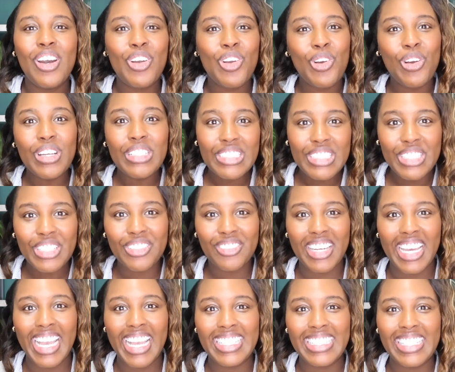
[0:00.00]
course
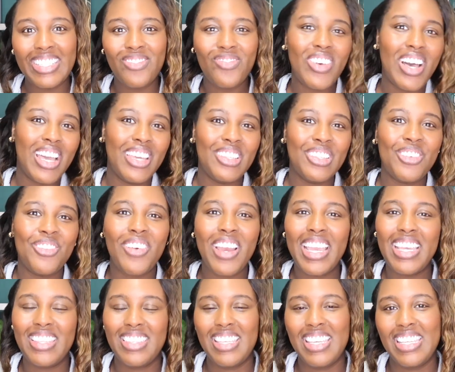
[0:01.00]
correct and find the
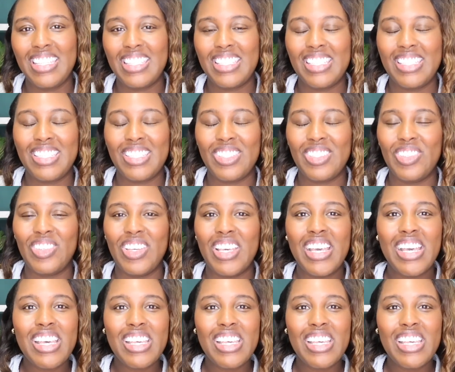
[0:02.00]
right thing to do.